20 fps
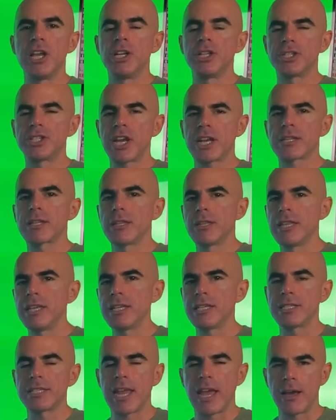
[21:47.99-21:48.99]
Check the
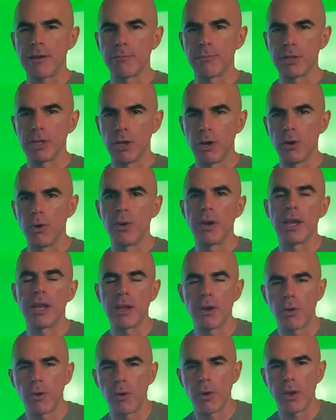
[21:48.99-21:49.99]
links down below
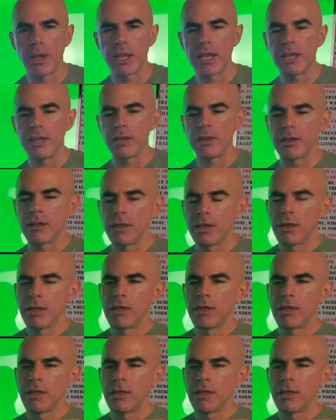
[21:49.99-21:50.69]
in